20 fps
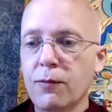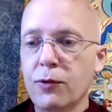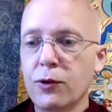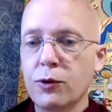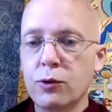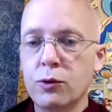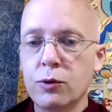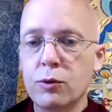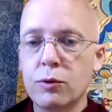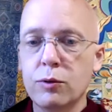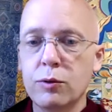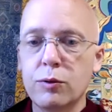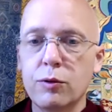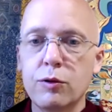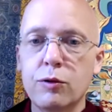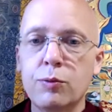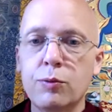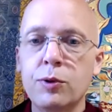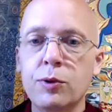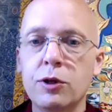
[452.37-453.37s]
whose
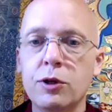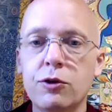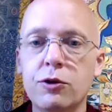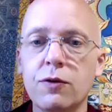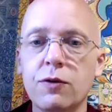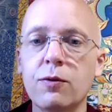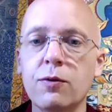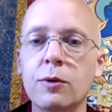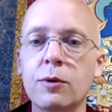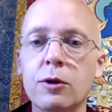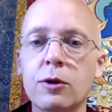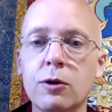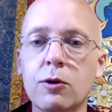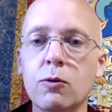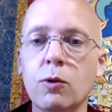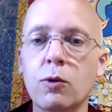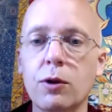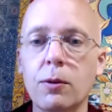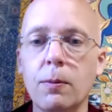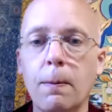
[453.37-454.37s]
speech you're familiar
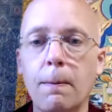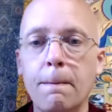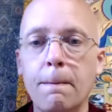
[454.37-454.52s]
with.